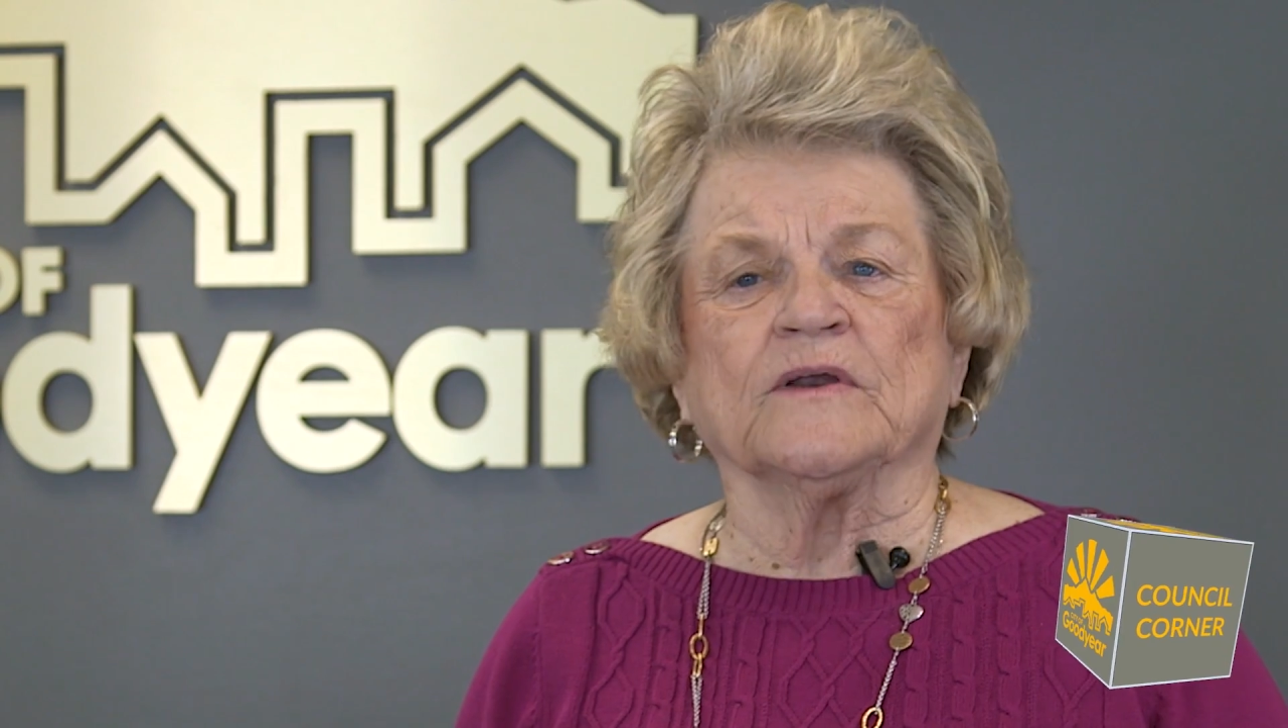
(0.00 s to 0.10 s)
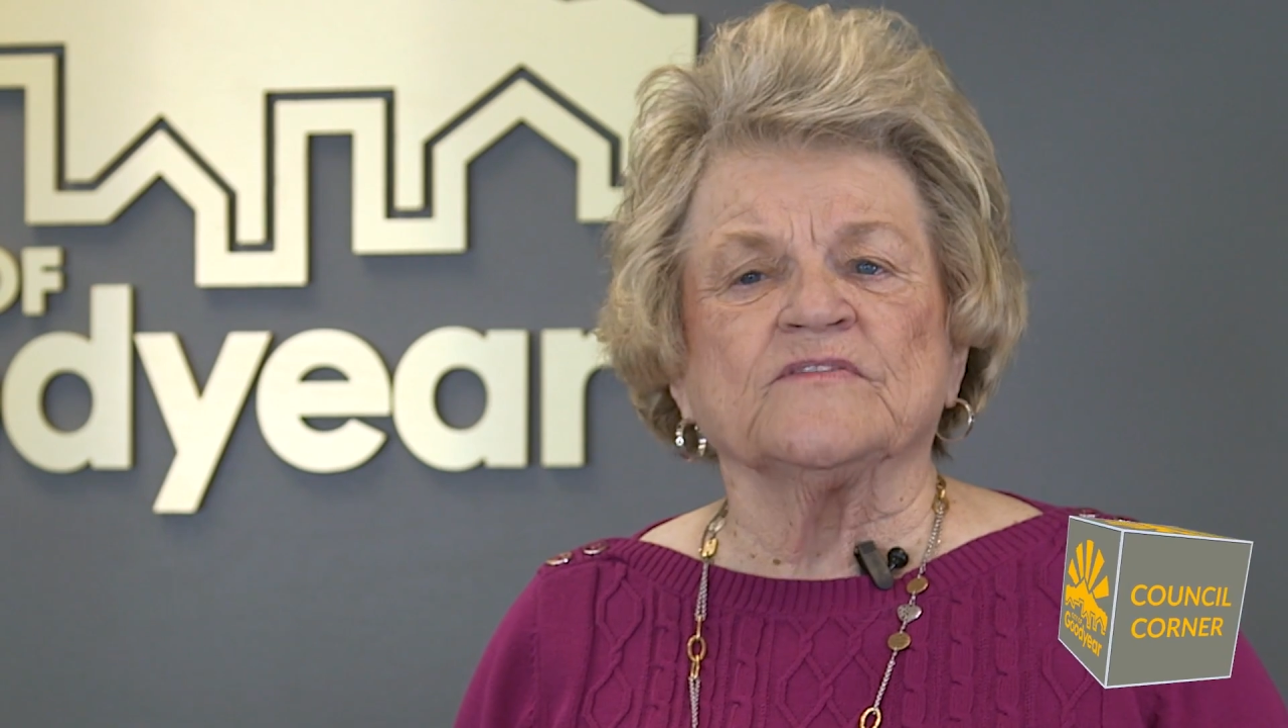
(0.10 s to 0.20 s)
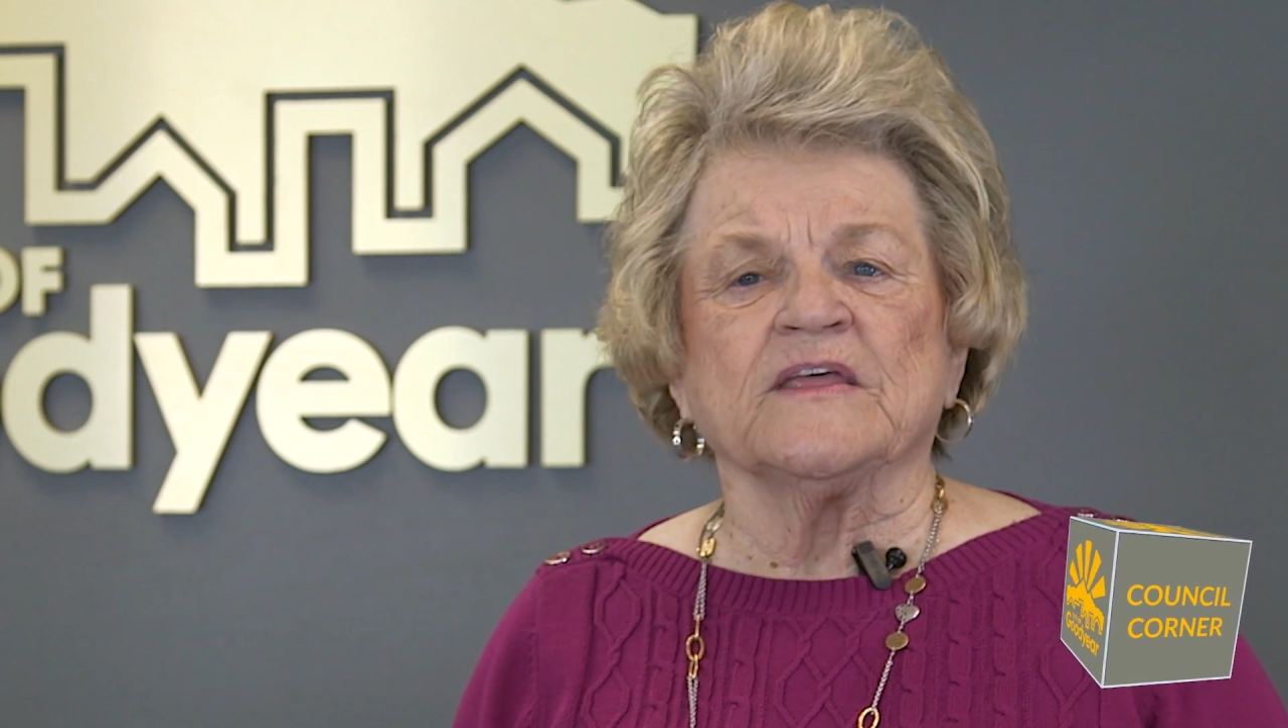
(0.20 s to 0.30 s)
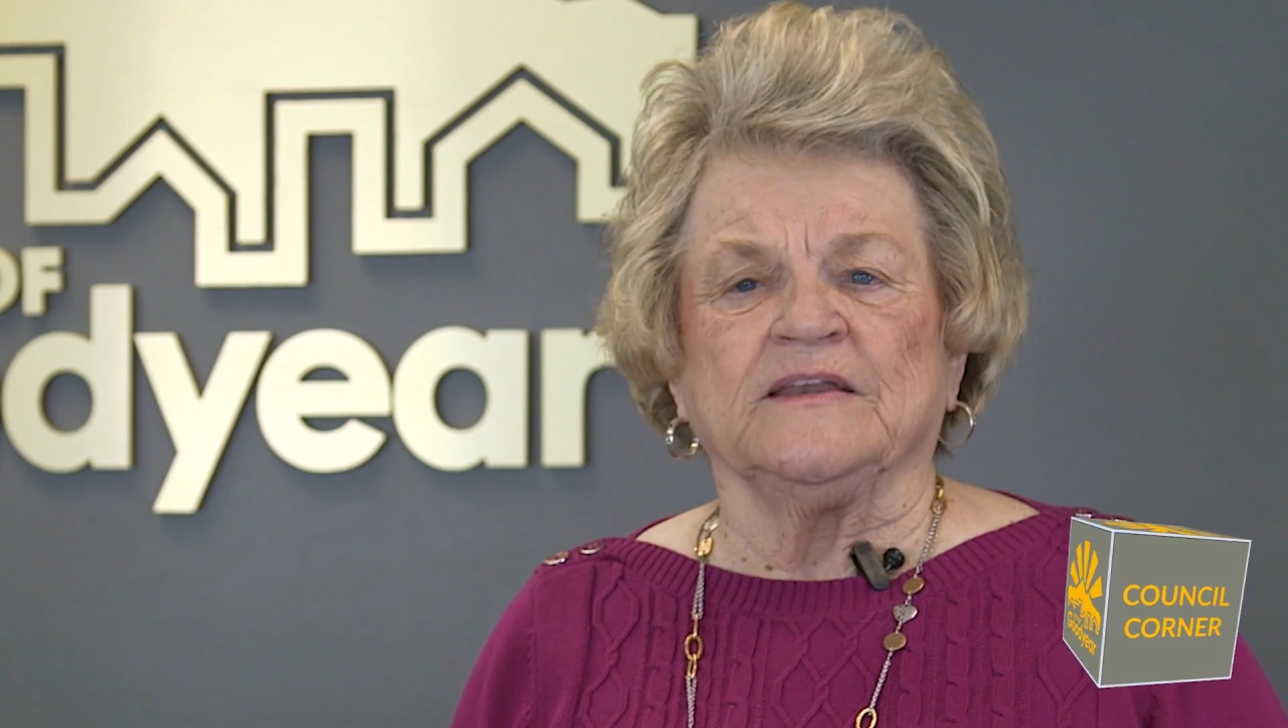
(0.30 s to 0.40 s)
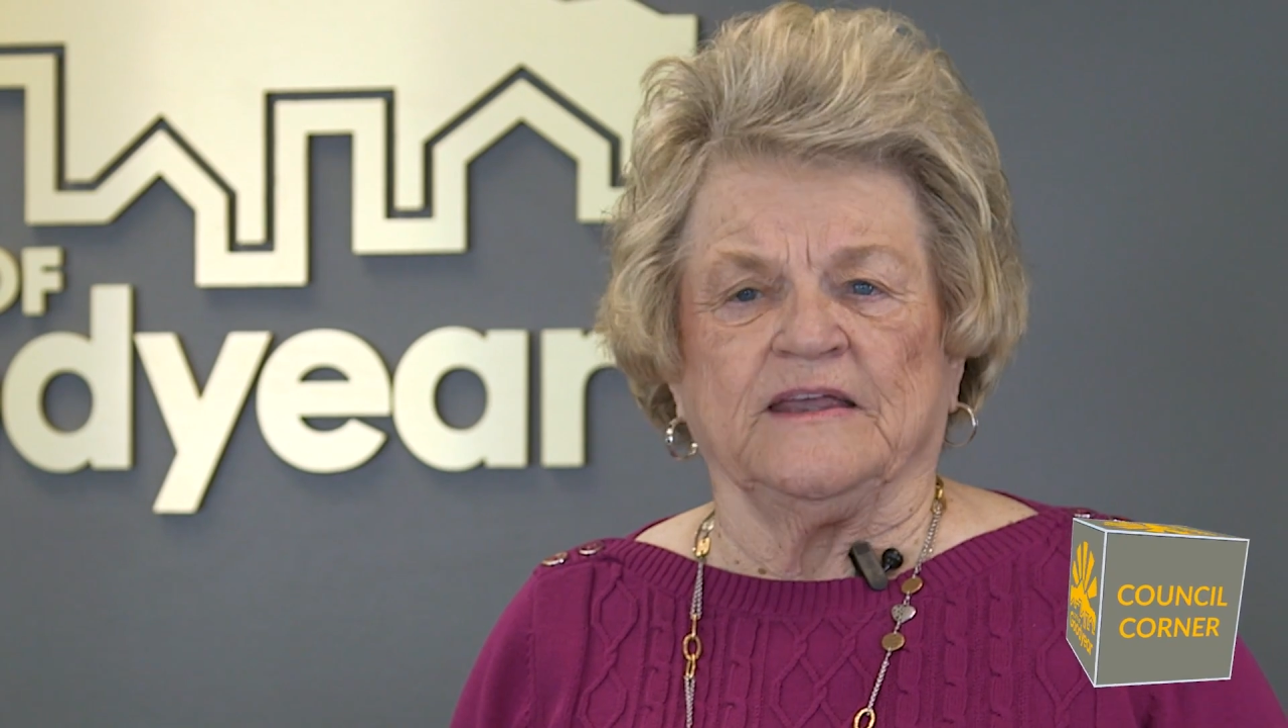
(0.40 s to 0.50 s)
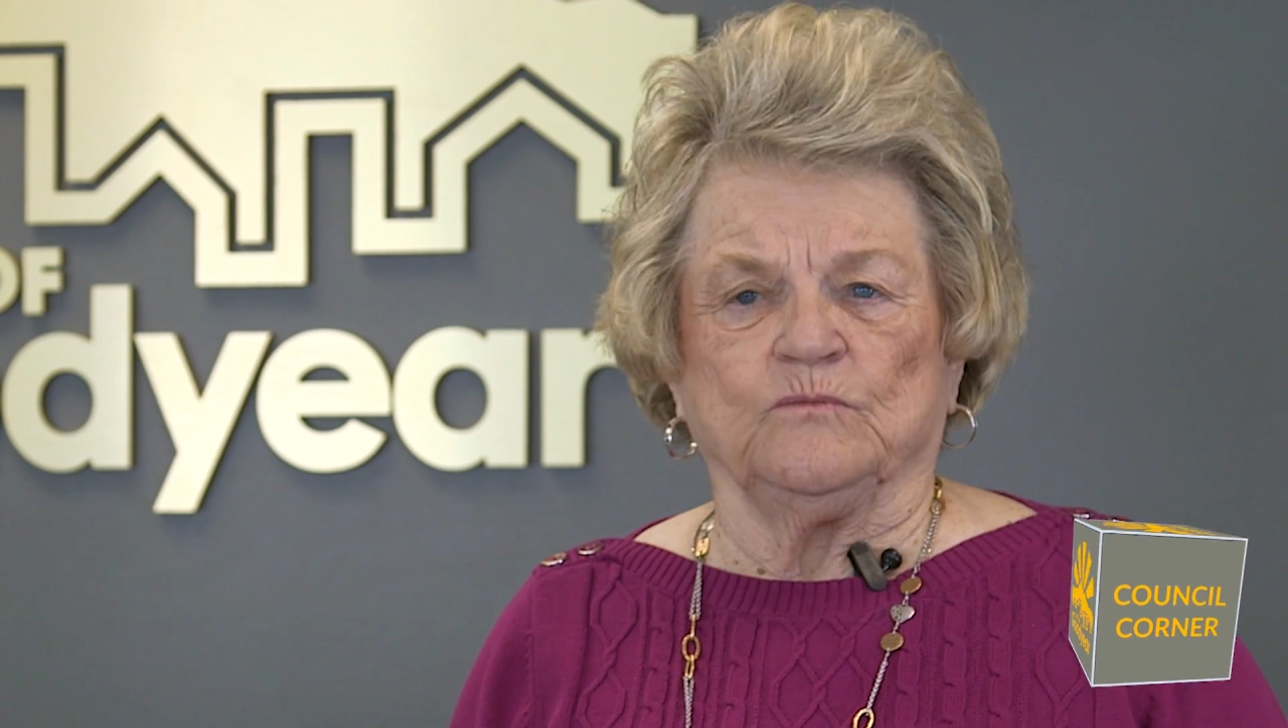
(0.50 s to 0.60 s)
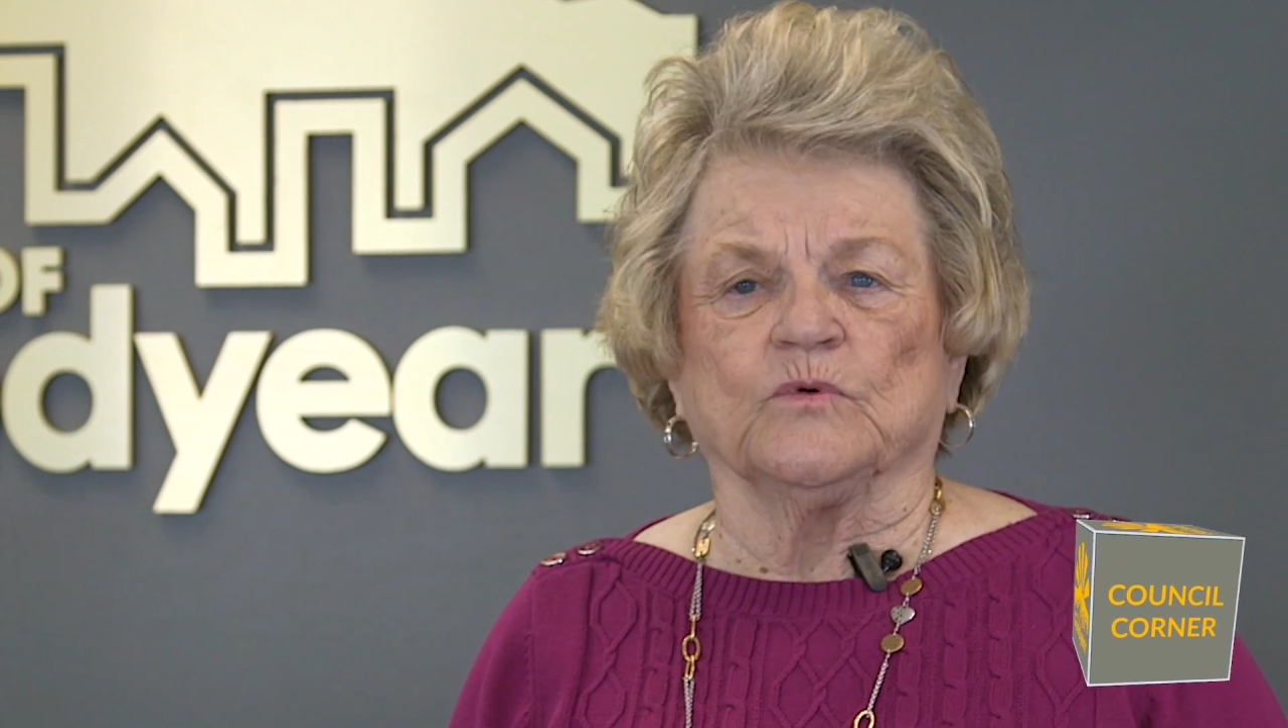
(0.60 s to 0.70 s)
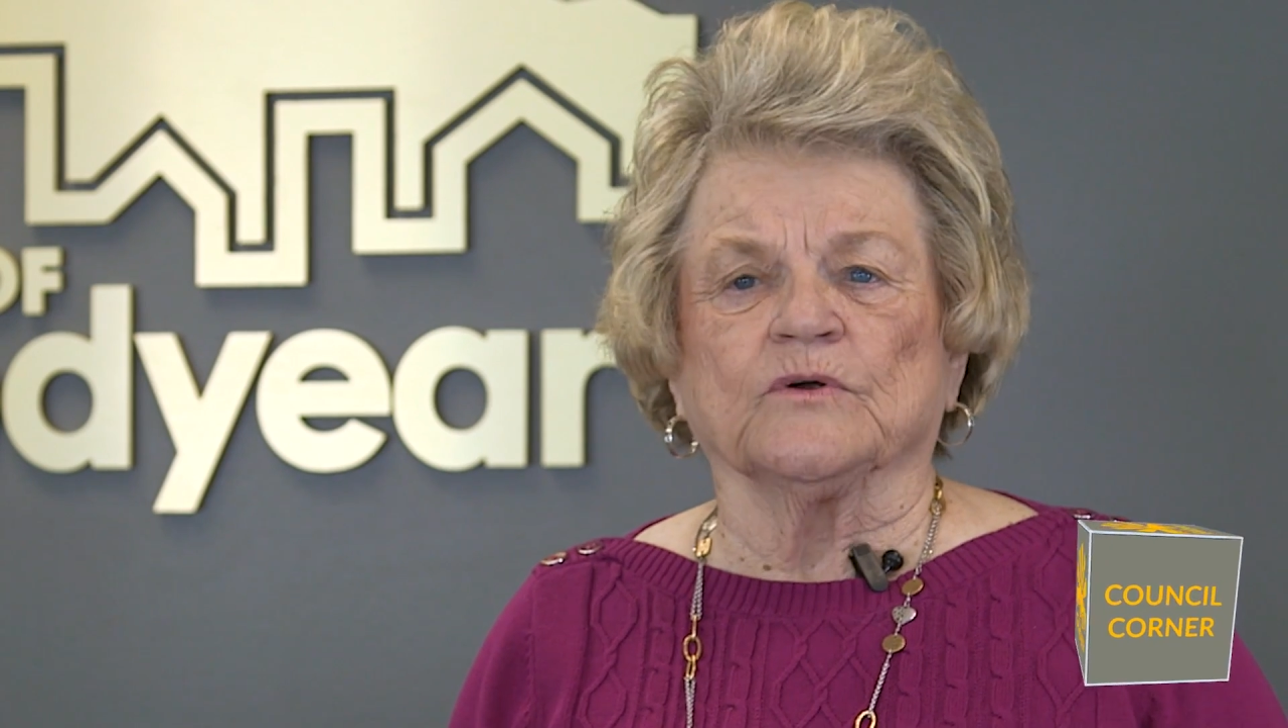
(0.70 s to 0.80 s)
whatever they need,